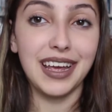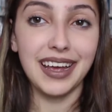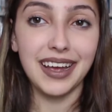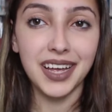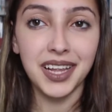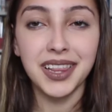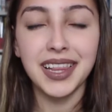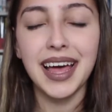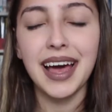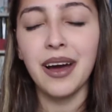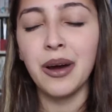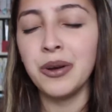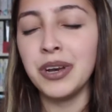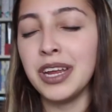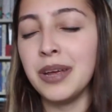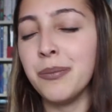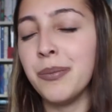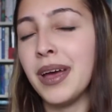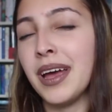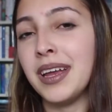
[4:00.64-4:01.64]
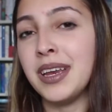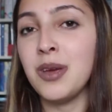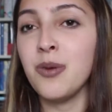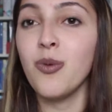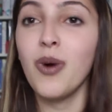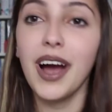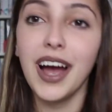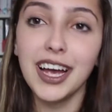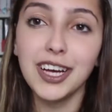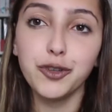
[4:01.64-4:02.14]
a clown named
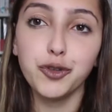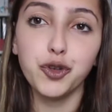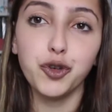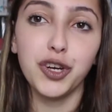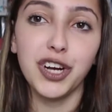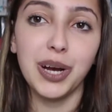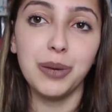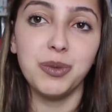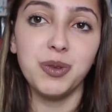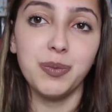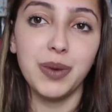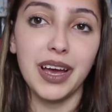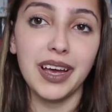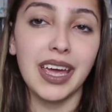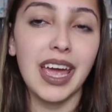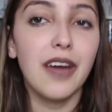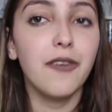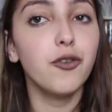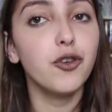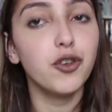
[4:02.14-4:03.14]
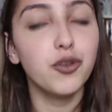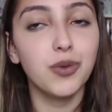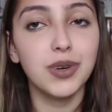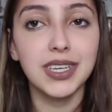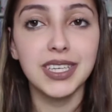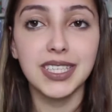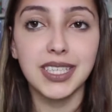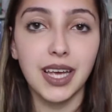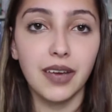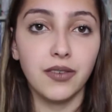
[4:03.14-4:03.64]
Pennywise who comes back every
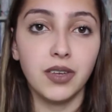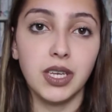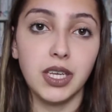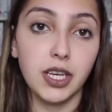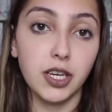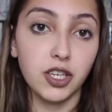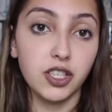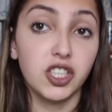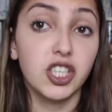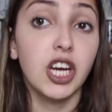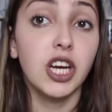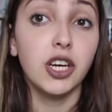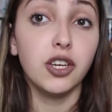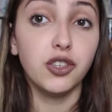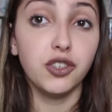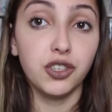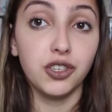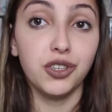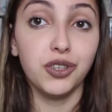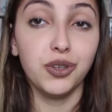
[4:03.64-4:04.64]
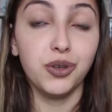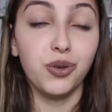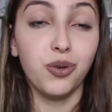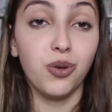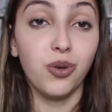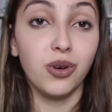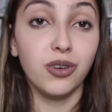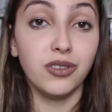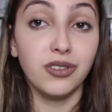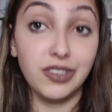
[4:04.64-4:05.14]
27 years
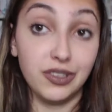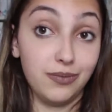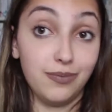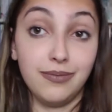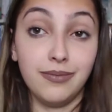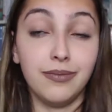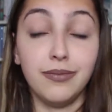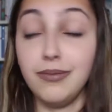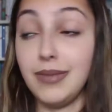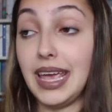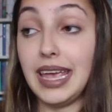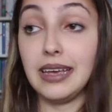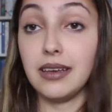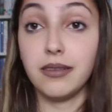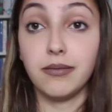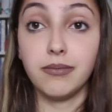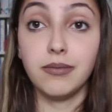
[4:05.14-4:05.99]
to make